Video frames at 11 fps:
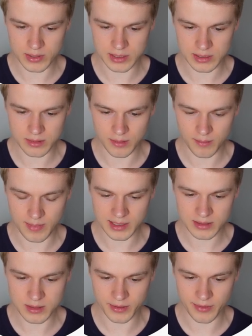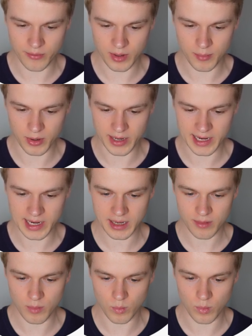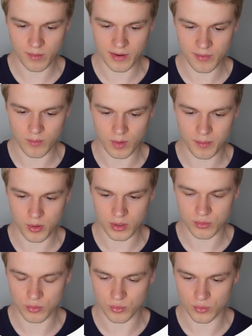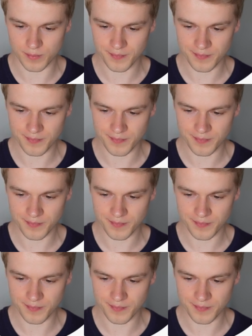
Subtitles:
which is minus 33.88, 151.22.